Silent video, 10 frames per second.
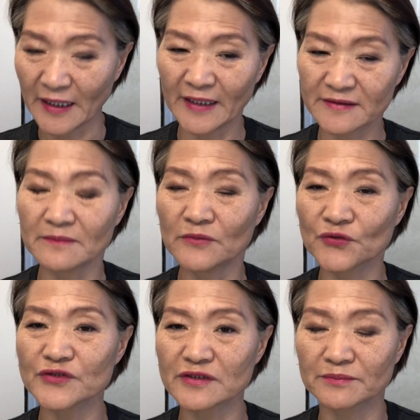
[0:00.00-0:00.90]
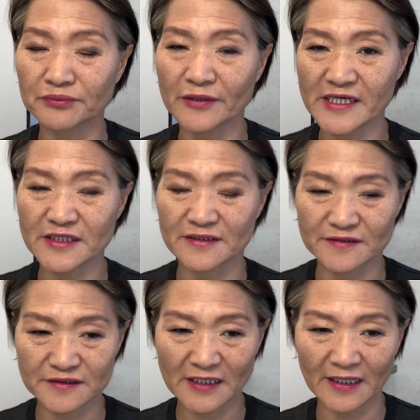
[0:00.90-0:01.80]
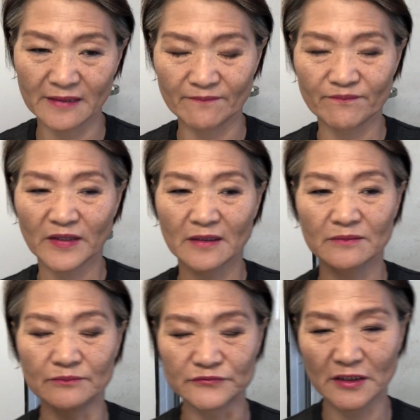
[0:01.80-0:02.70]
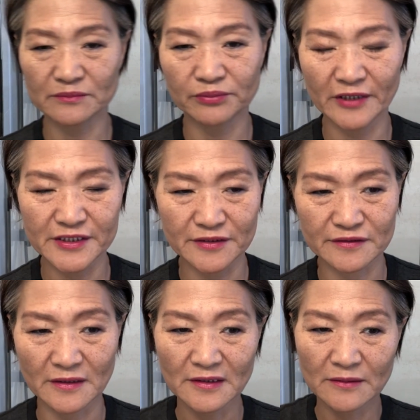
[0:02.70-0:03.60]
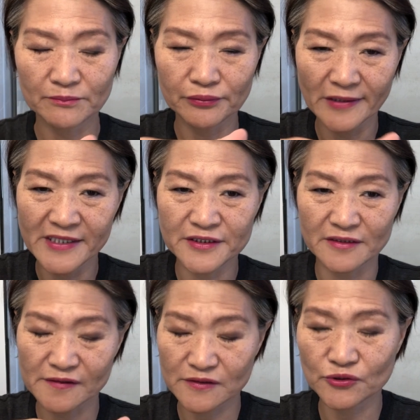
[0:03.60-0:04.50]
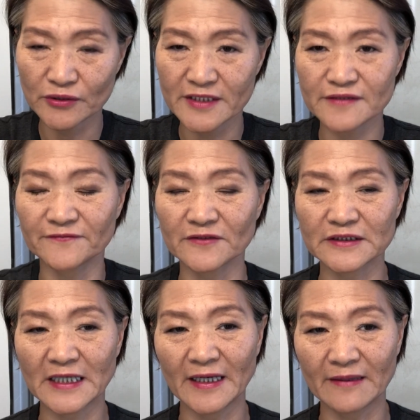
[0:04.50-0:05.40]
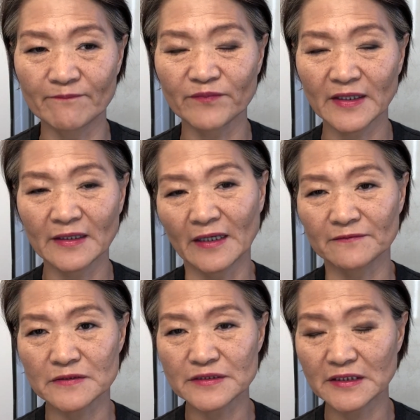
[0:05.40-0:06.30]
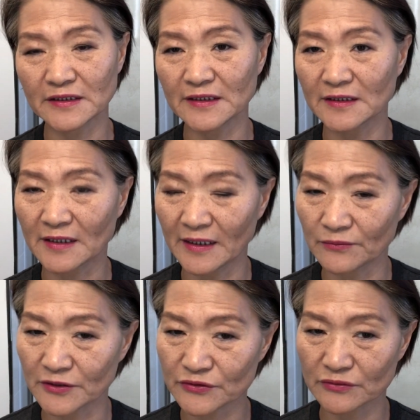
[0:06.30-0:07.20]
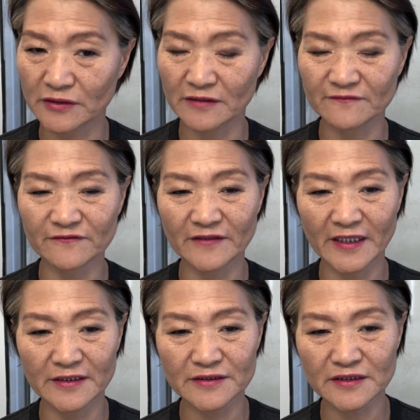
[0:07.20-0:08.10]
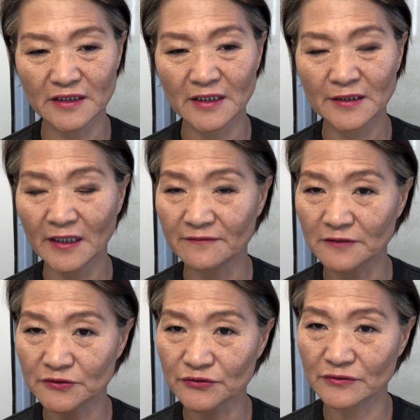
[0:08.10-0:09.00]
at the most precious time, not precious, precious, stressful time, I was thinking I want to learn French, I want